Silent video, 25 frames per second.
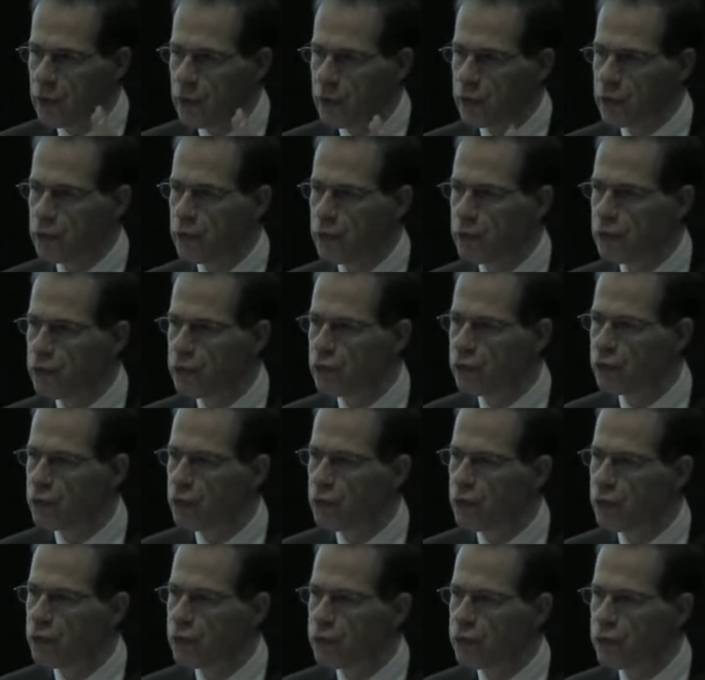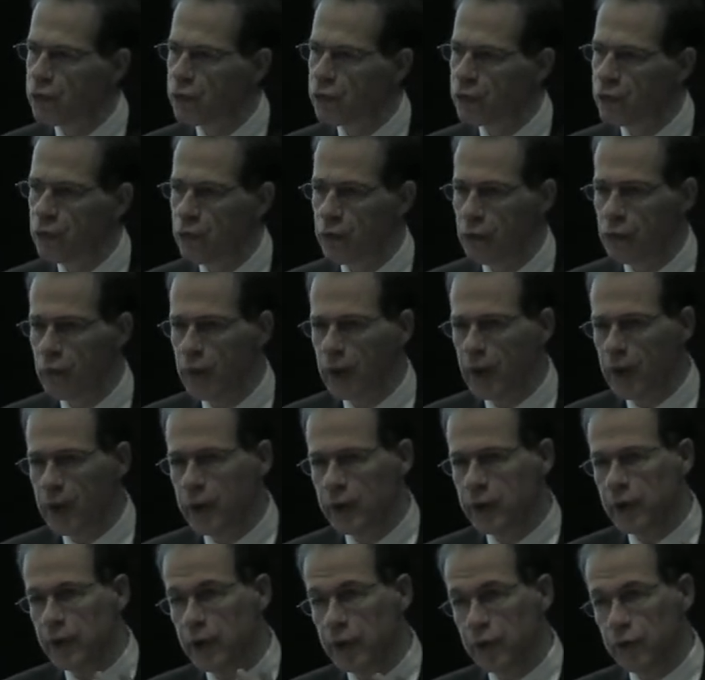and it's an insurance issue, and
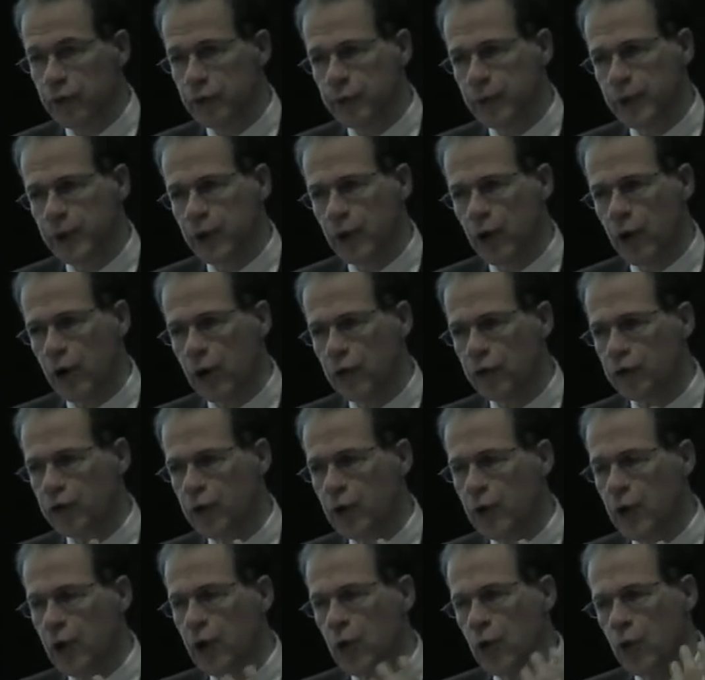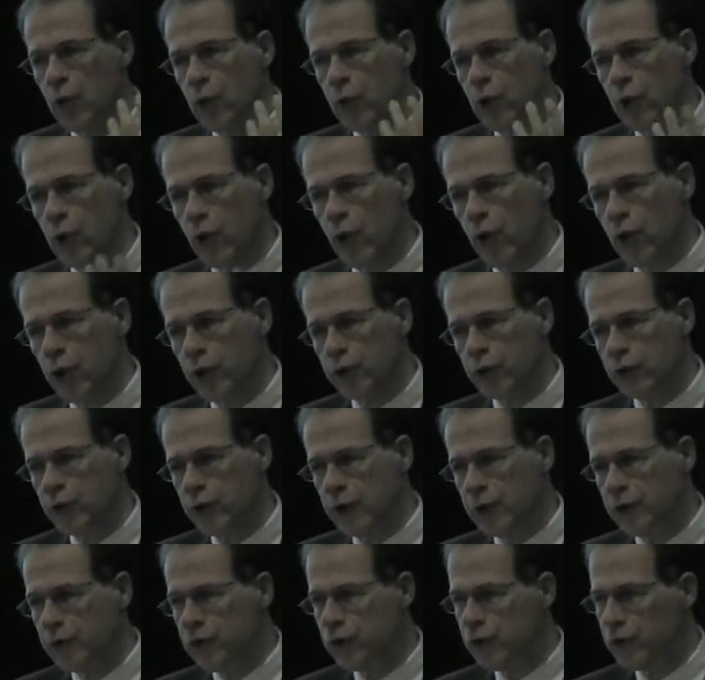it is, because we're all at
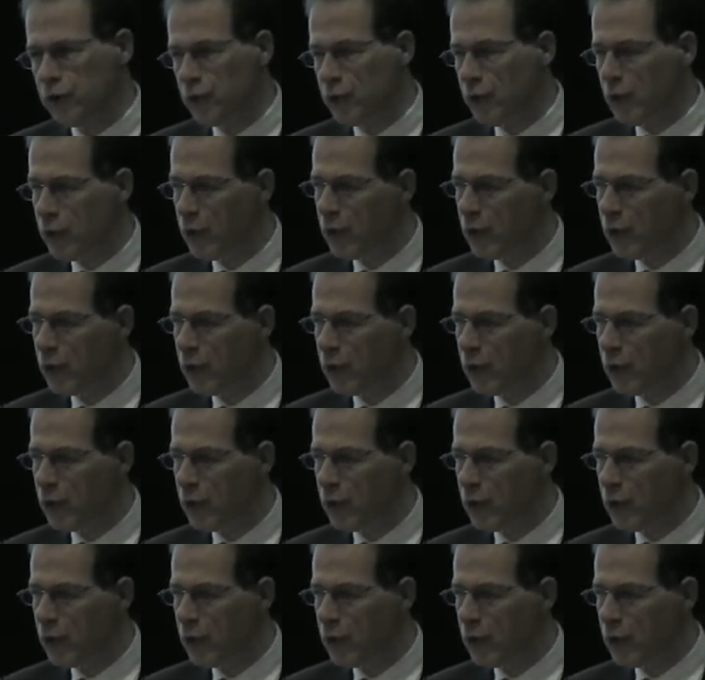risk.